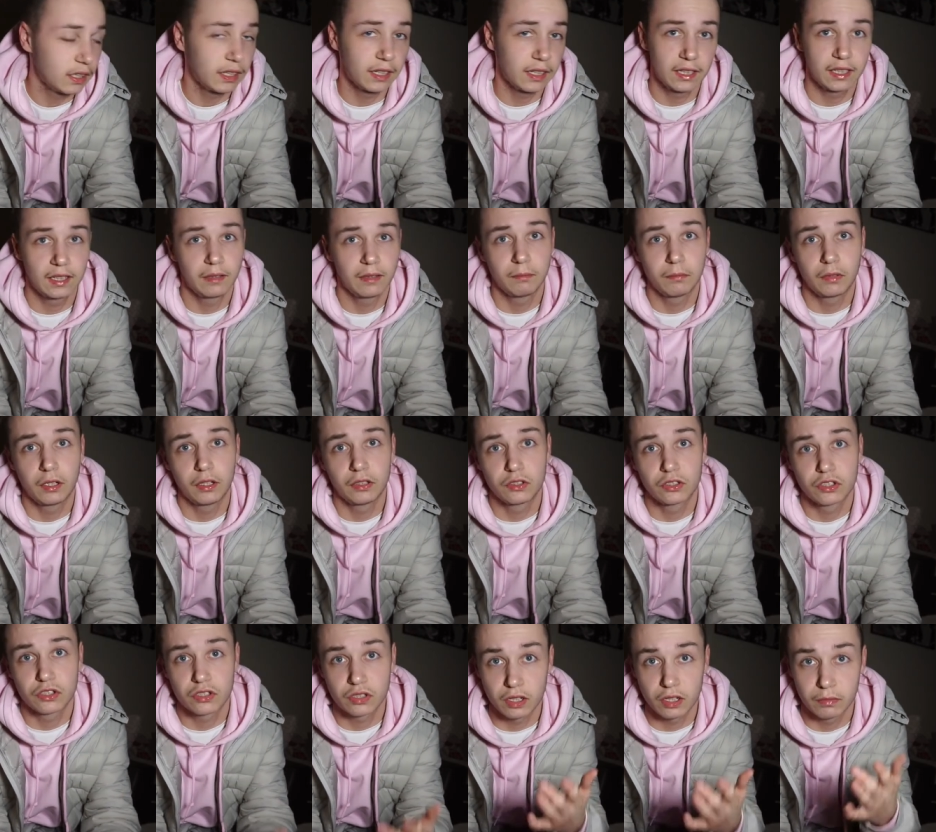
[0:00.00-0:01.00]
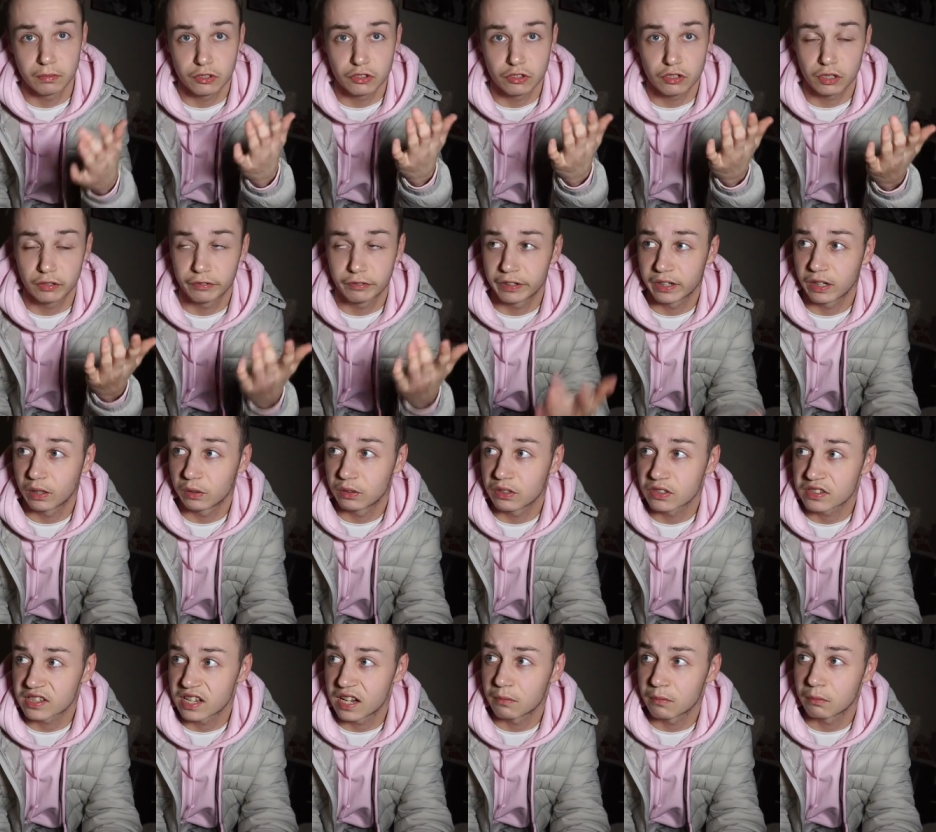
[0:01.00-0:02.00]
Um, I just I've been trying to figure out
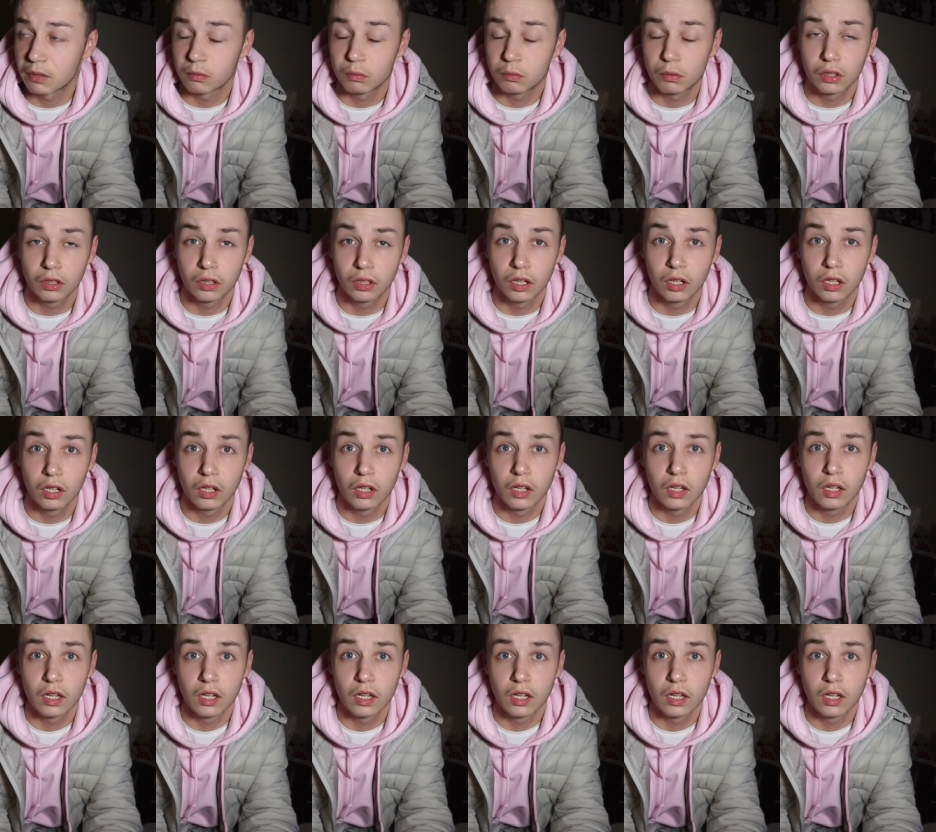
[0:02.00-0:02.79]
this camera and whatnot.